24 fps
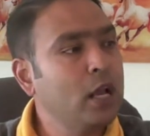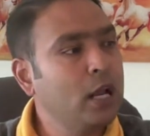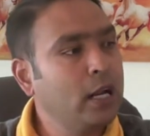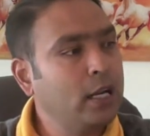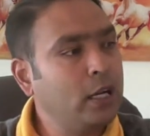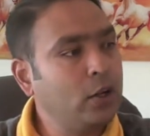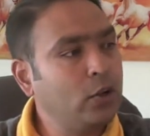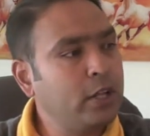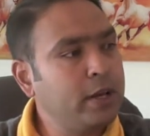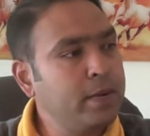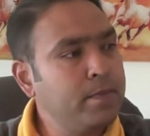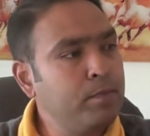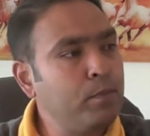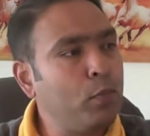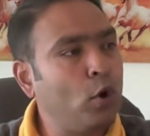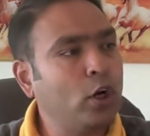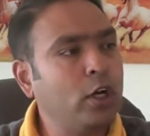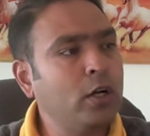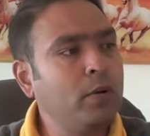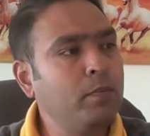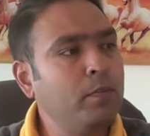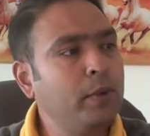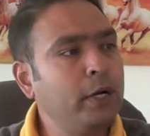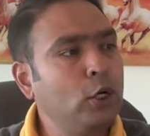Now the
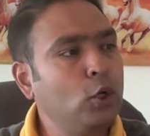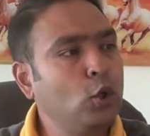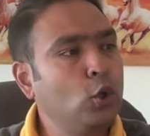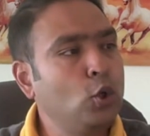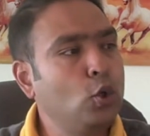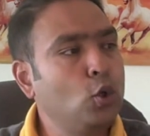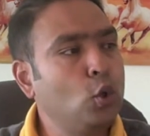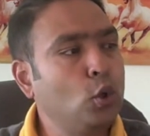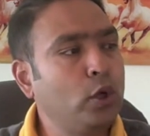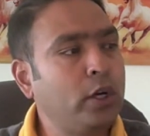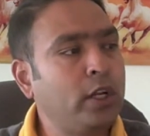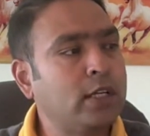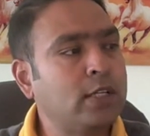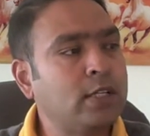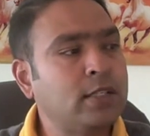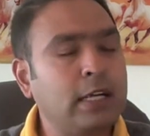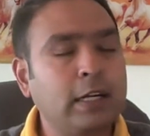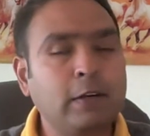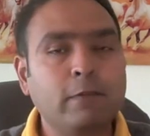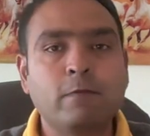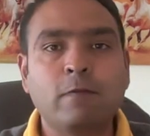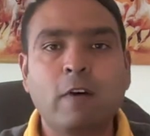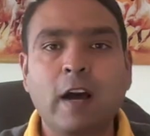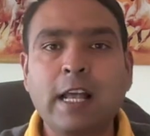important bit to note is
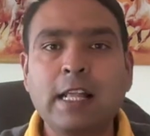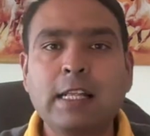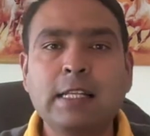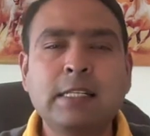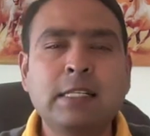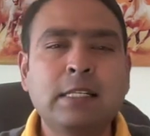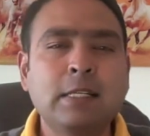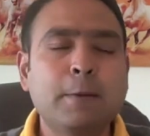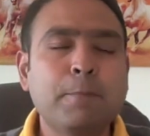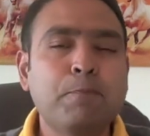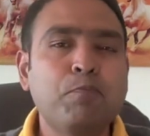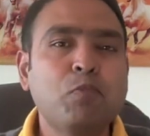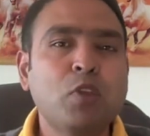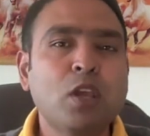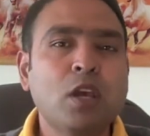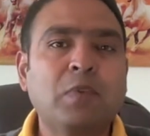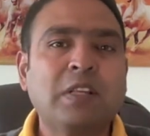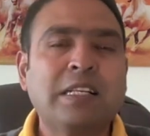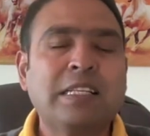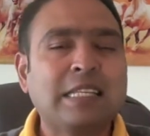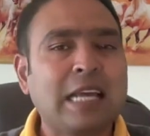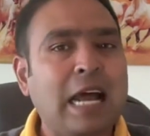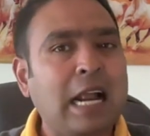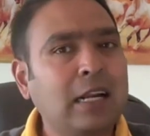that whilst
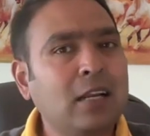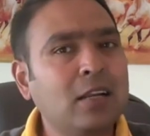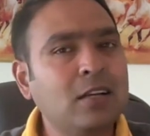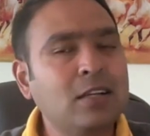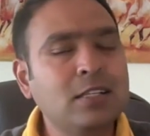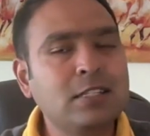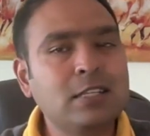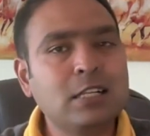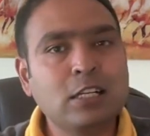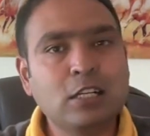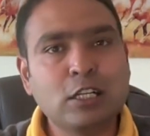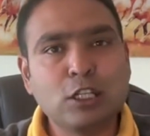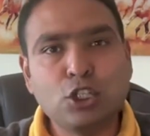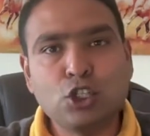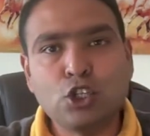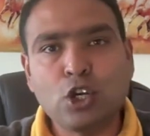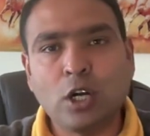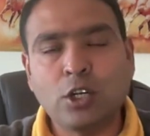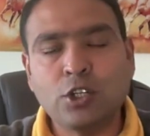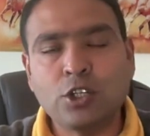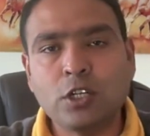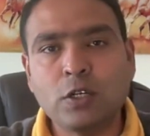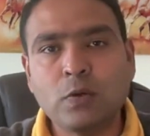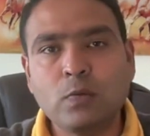Saturn is in
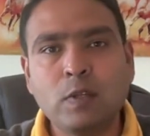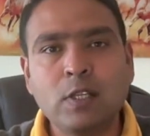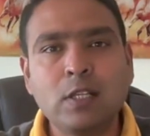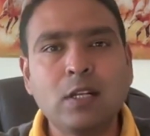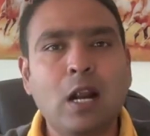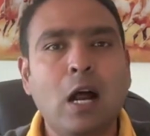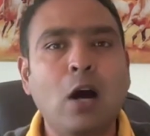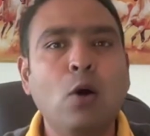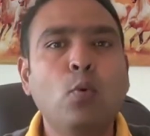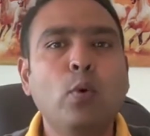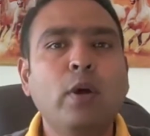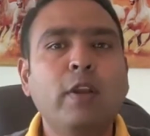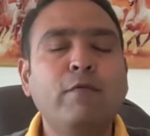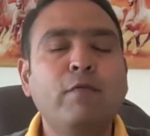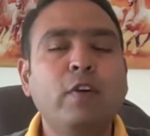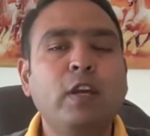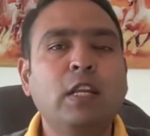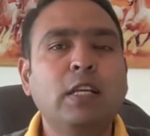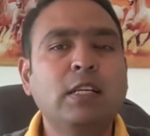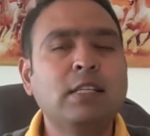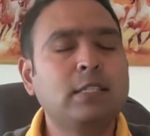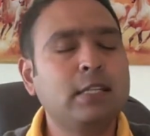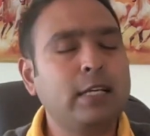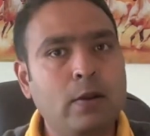conjunction with Rahu and
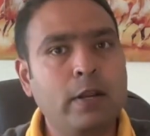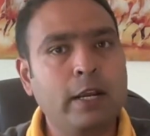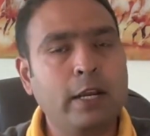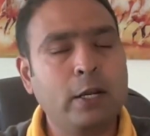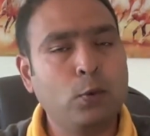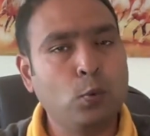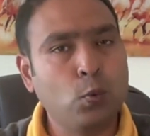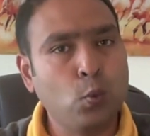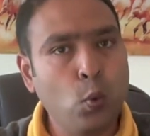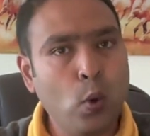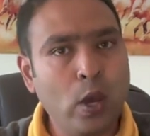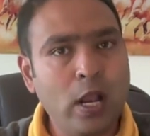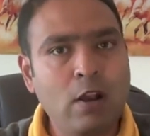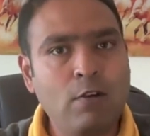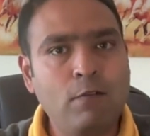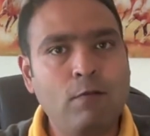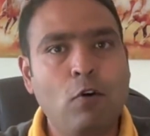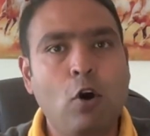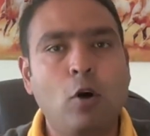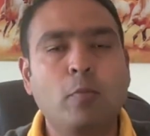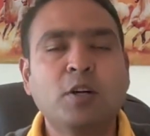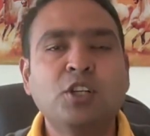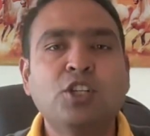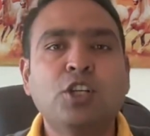Venus, it will
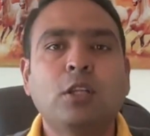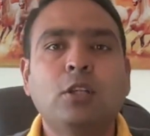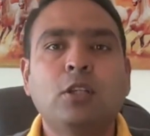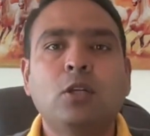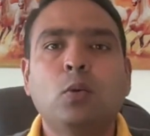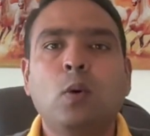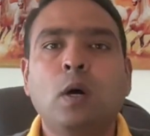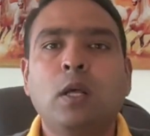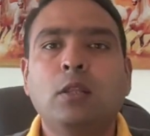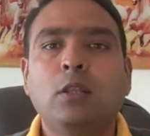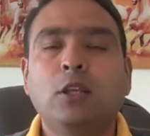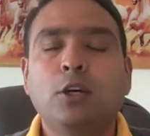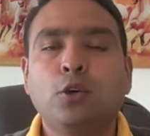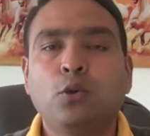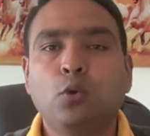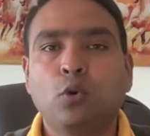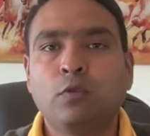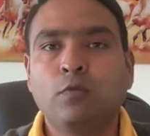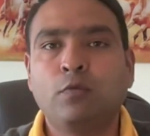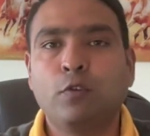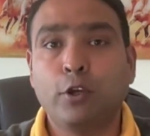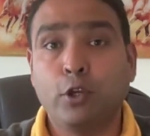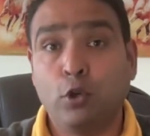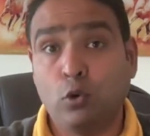form a Shatruhanta Yoga
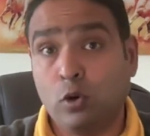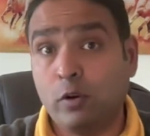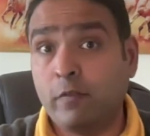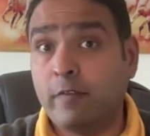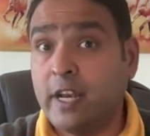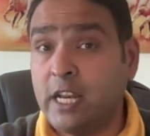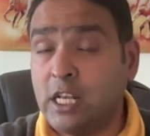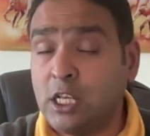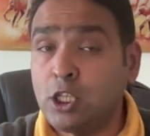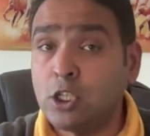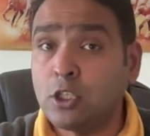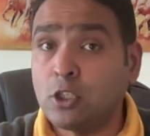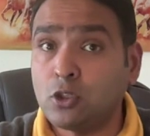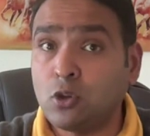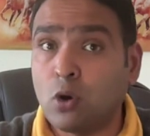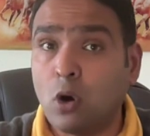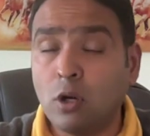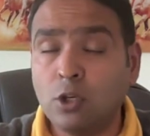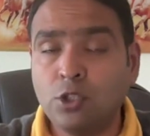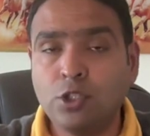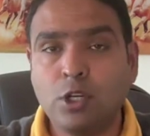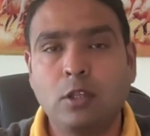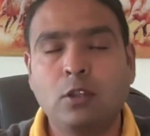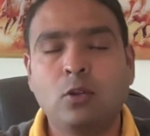for you, a very strong
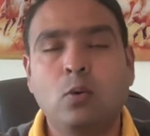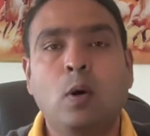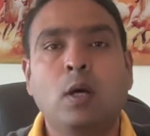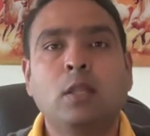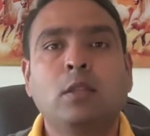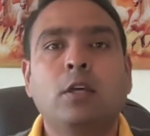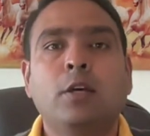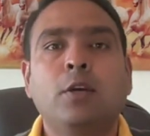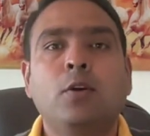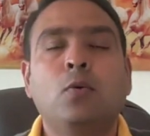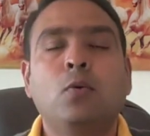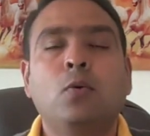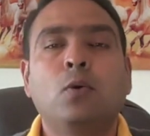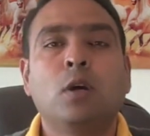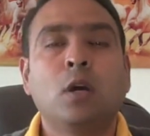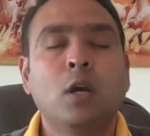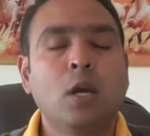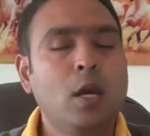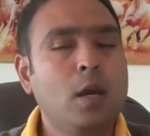Shatruhanta Yoga.